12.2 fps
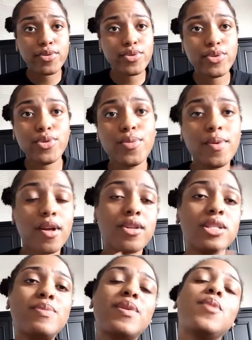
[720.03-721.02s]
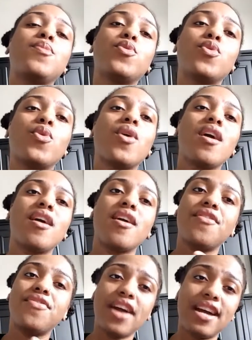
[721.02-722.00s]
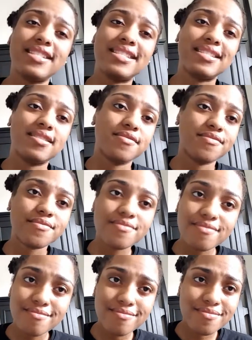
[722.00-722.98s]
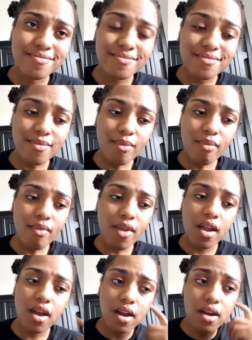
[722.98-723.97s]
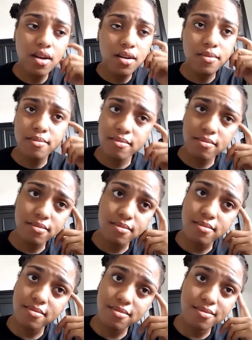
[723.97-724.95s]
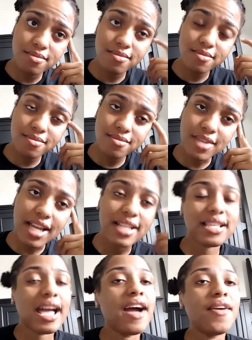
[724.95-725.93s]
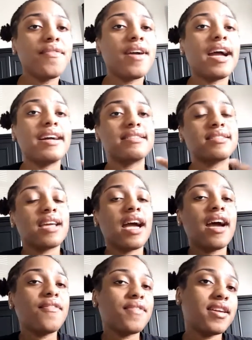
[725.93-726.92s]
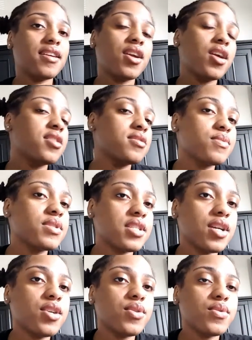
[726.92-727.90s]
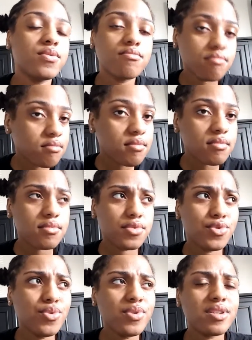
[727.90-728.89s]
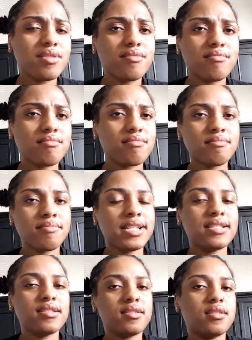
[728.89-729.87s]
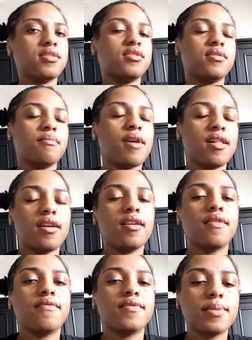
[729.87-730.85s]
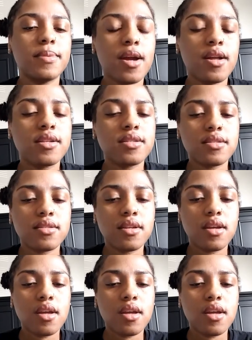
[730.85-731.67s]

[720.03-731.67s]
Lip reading: YouTube and all these people that's um have it will tell you, do it. Best decision in my life, to be honest.